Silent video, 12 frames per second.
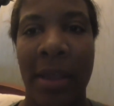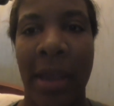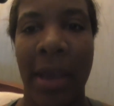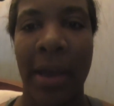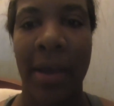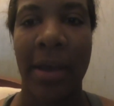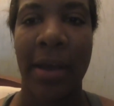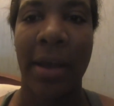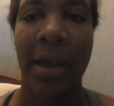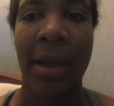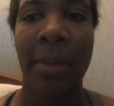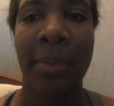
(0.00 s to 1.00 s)
yeah,
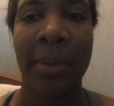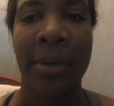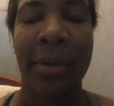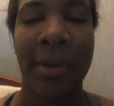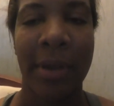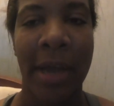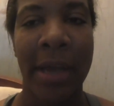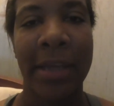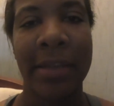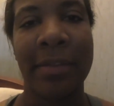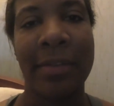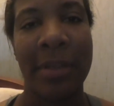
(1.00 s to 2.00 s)
I would. I can